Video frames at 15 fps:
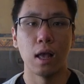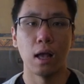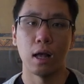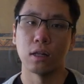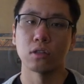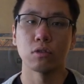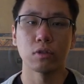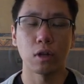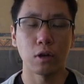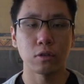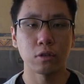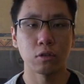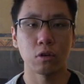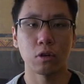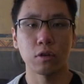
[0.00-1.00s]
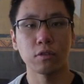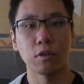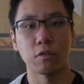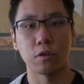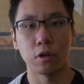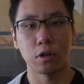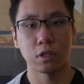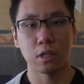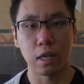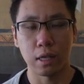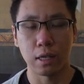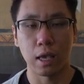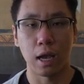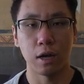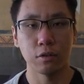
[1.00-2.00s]
And so that was sort of the first
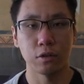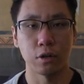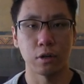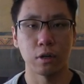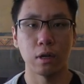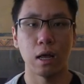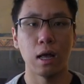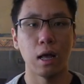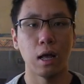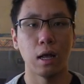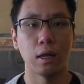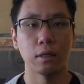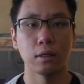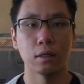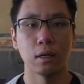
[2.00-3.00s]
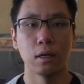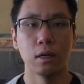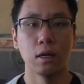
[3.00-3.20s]
encounter, and